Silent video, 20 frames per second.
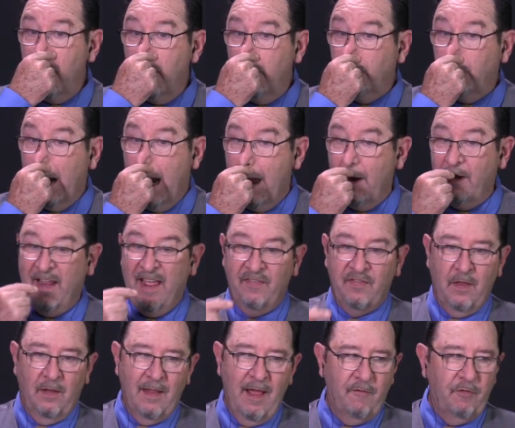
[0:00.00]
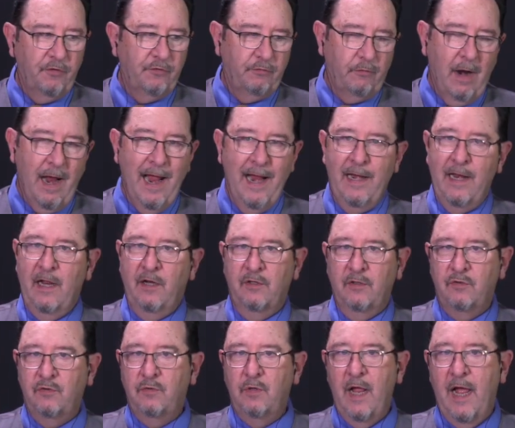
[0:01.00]
for how to get the levels right
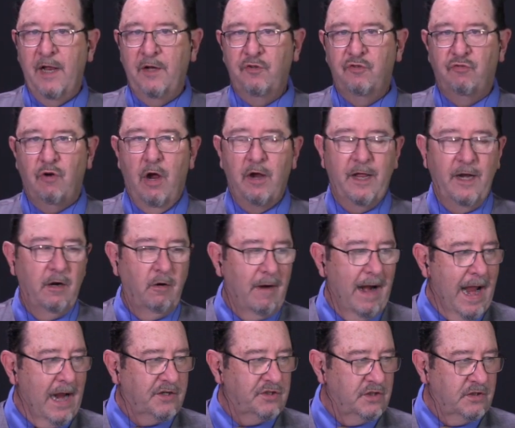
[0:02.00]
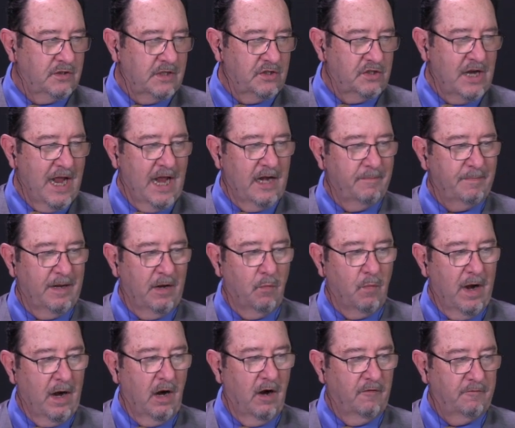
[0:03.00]
and, and drug interactions that you had to be
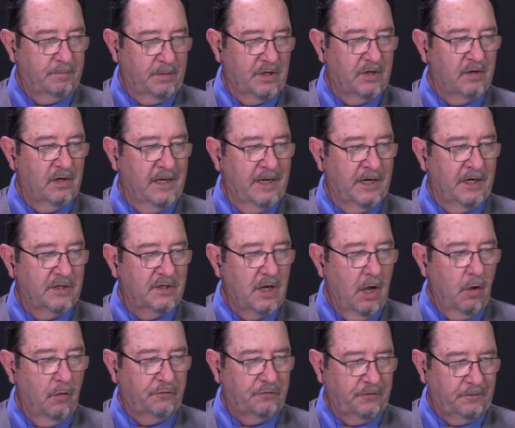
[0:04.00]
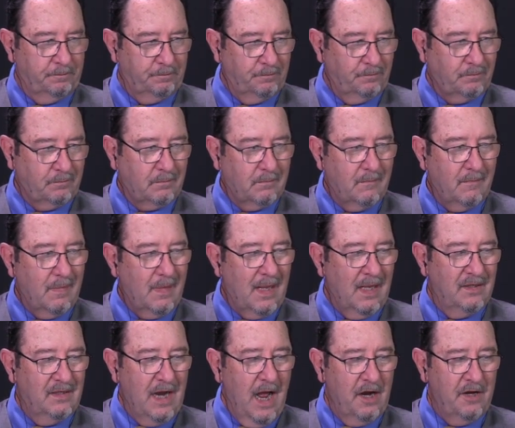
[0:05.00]
aware of, particularly in adults.
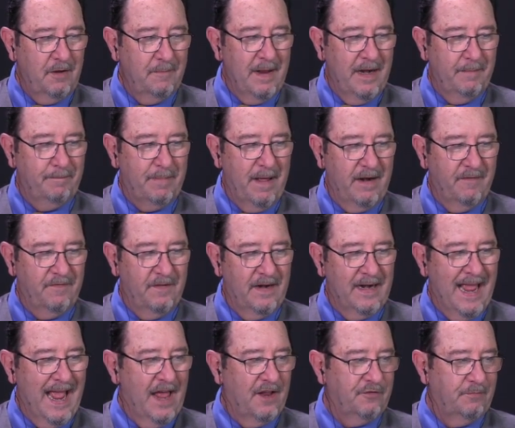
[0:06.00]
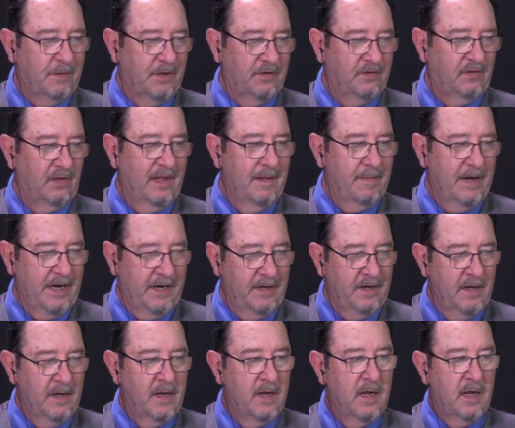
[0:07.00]
Documented benefit in asthma is
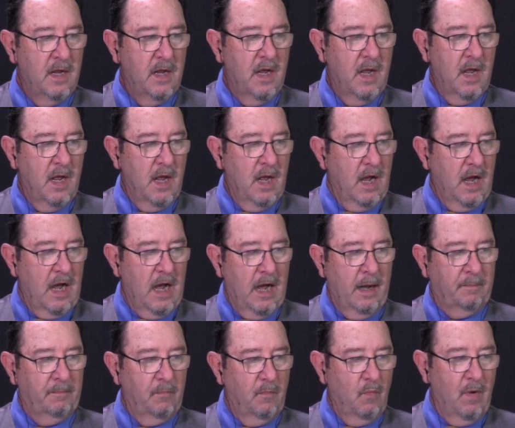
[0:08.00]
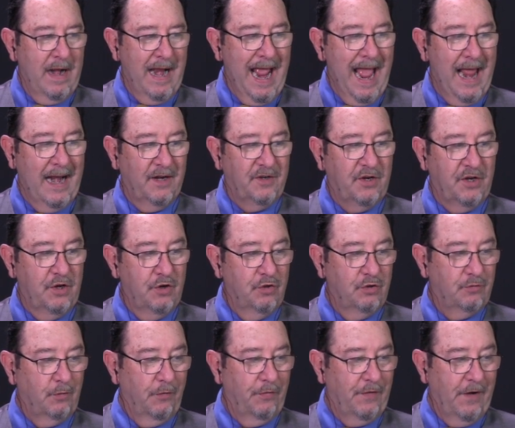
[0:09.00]
limited. Um, when added to
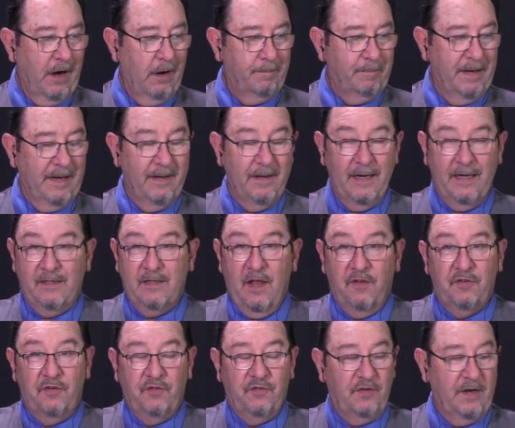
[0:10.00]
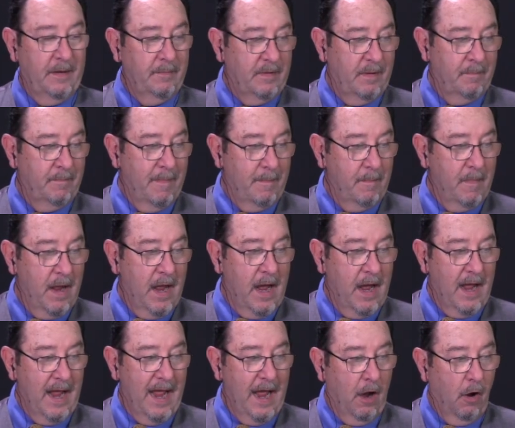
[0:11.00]
usual therapy, it doesn't seem to
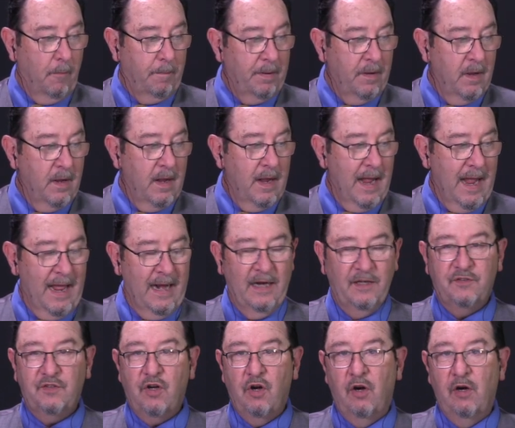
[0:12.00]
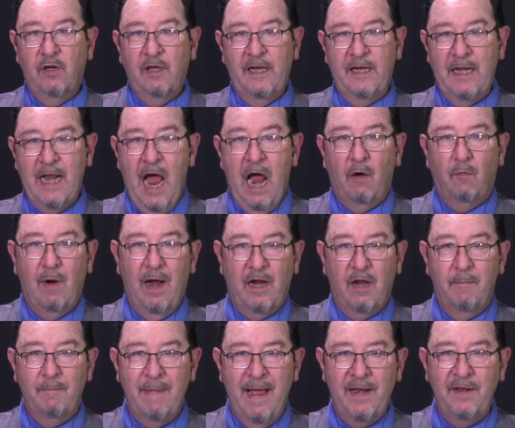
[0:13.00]
uh, help, and it's currently not
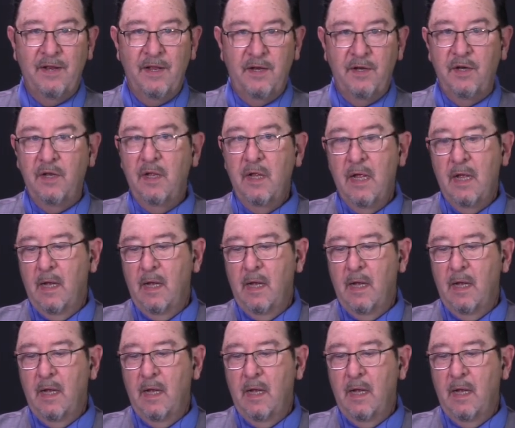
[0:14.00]
recommended.